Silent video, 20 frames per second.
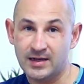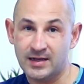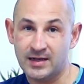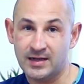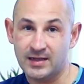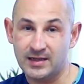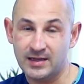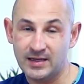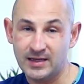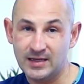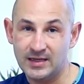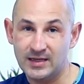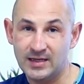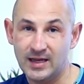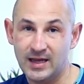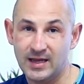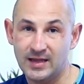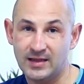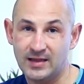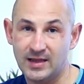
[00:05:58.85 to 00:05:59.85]

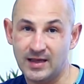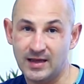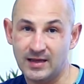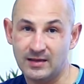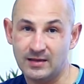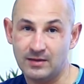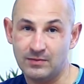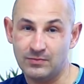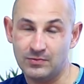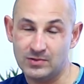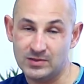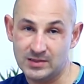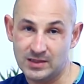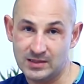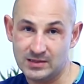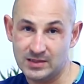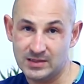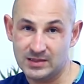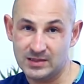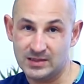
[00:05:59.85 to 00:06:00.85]
cleaned, and then the
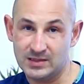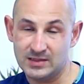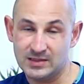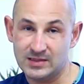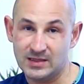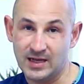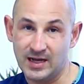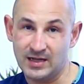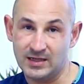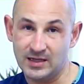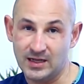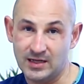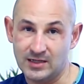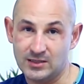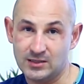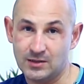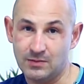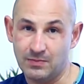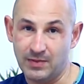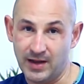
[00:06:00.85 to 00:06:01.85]
prosthesis is
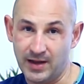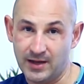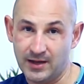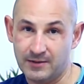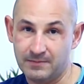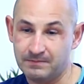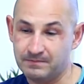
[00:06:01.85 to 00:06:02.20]
attached back.